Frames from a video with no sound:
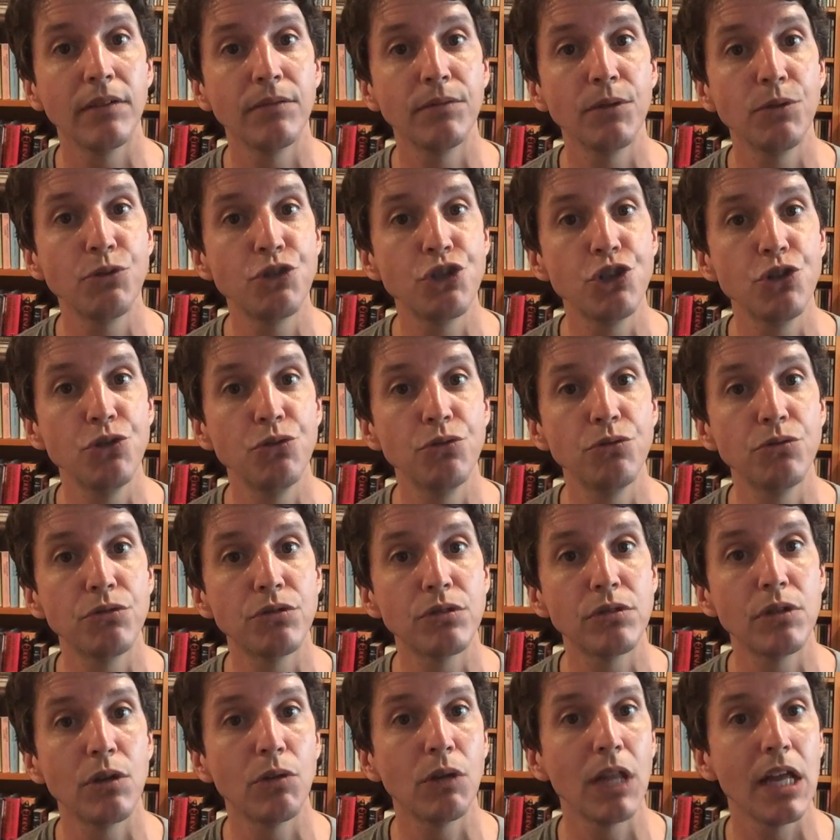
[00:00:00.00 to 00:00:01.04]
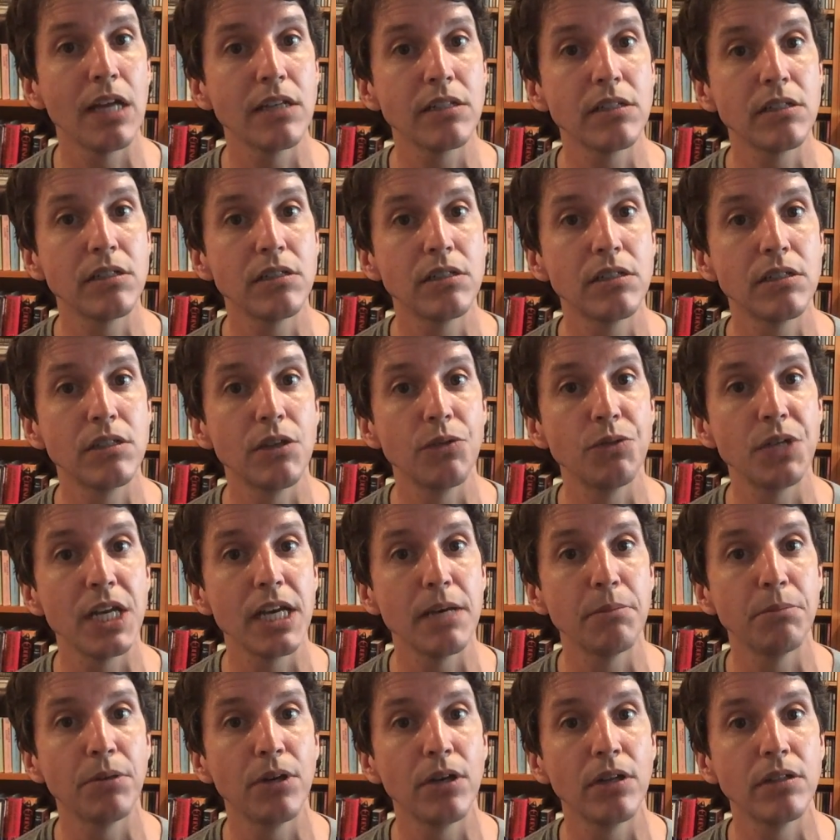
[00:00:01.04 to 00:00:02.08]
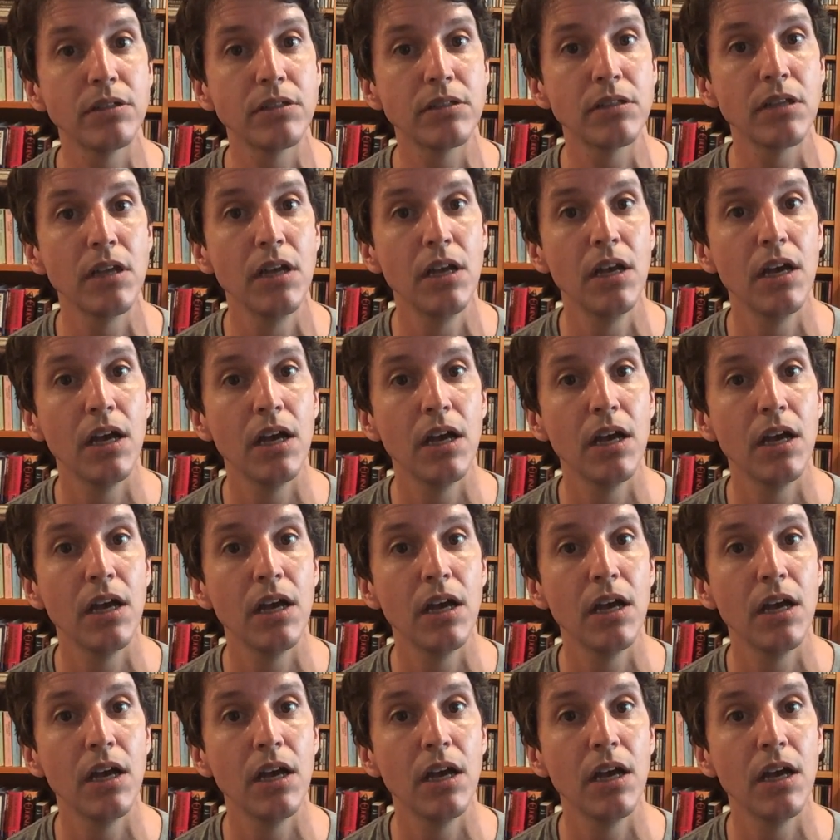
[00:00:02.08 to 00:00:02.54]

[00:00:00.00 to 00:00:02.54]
No shoes, no glasses, no tampons.